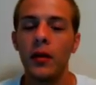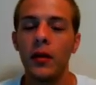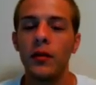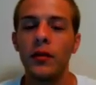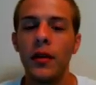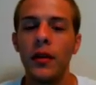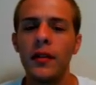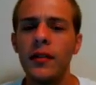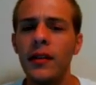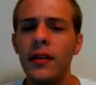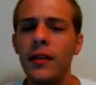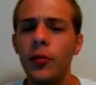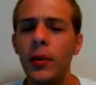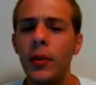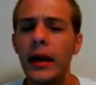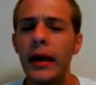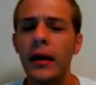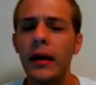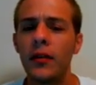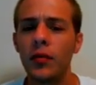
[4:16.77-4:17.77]
So let's see if
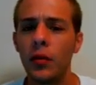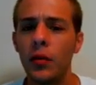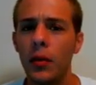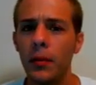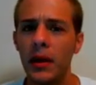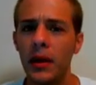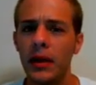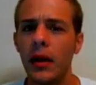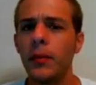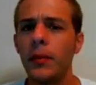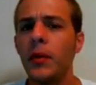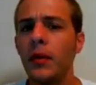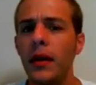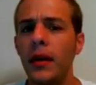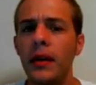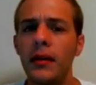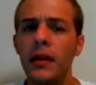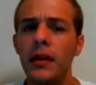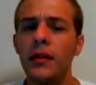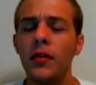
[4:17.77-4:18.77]
we can't sort of
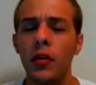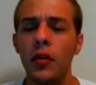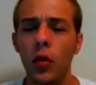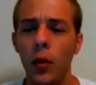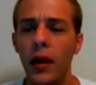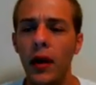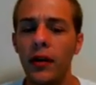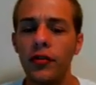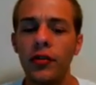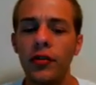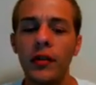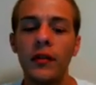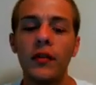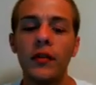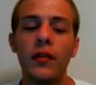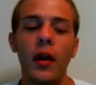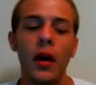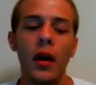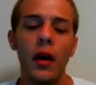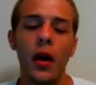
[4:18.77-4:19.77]
manipulate these
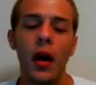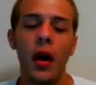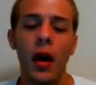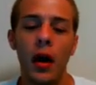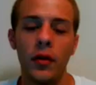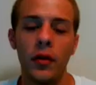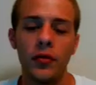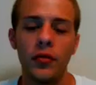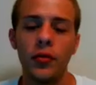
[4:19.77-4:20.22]
equations uh,